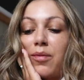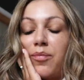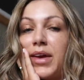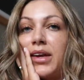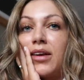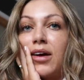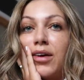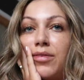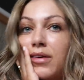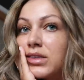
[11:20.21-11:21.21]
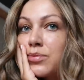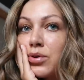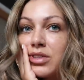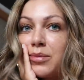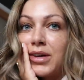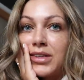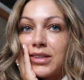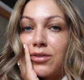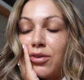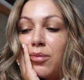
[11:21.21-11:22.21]
I've been a very sporty
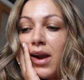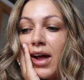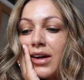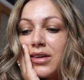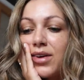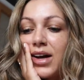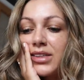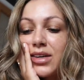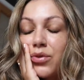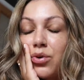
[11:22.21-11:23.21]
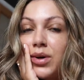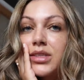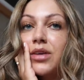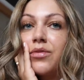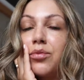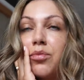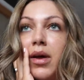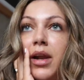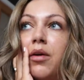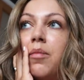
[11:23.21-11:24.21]
person all my life, and I've always suffered with my
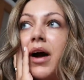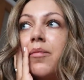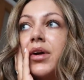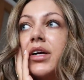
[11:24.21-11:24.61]
lower back